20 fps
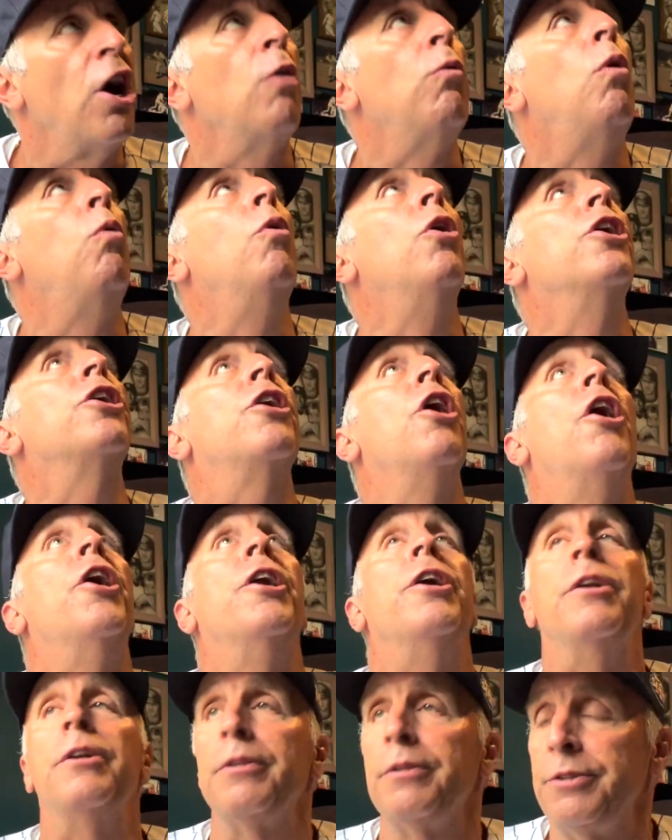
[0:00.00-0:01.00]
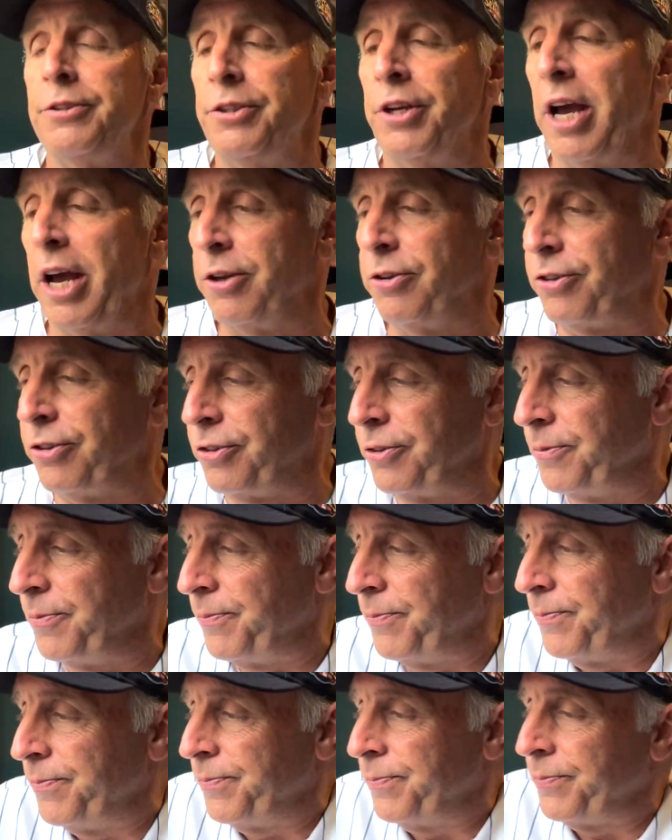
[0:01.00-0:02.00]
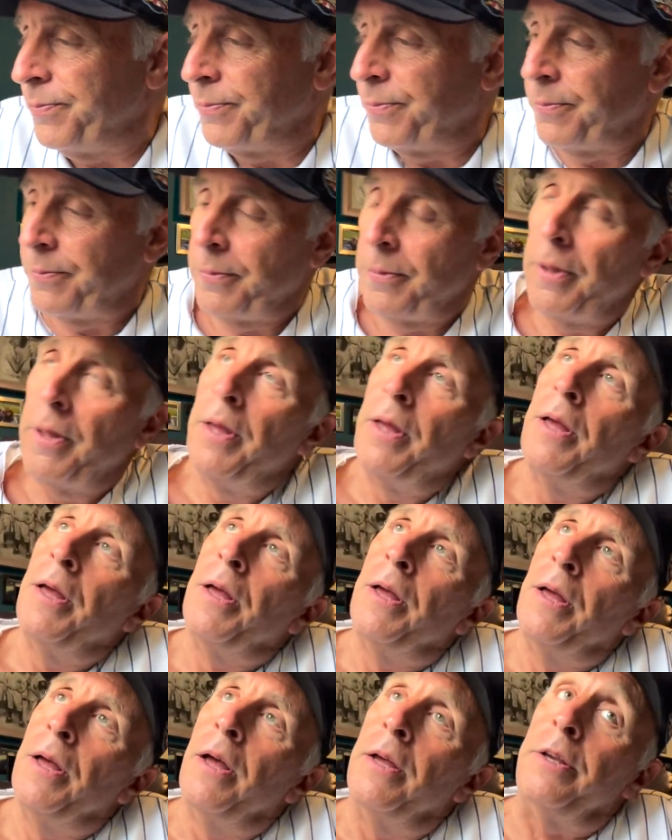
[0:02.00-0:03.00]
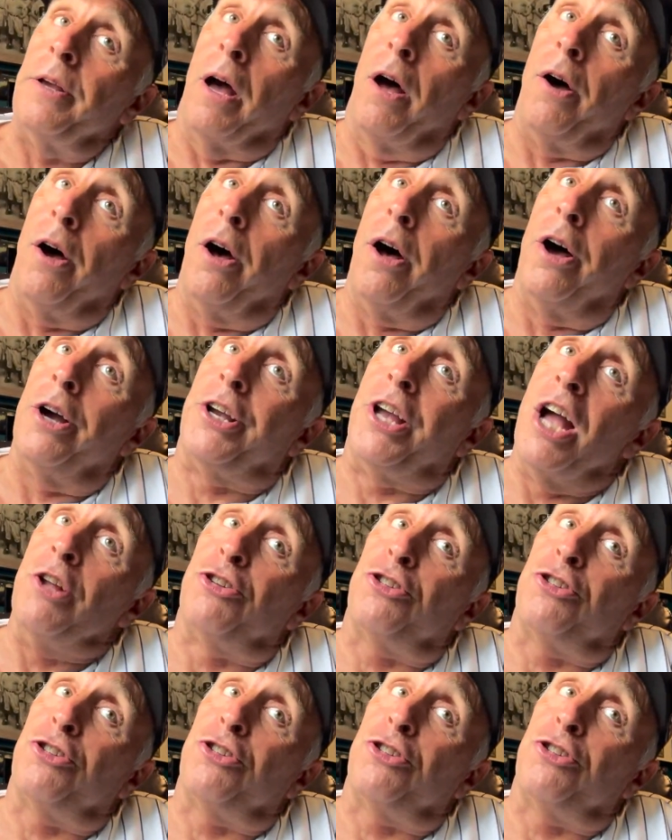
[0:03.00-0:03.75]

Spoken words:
Now, listen. He had a perfect game. He threw a perfect game.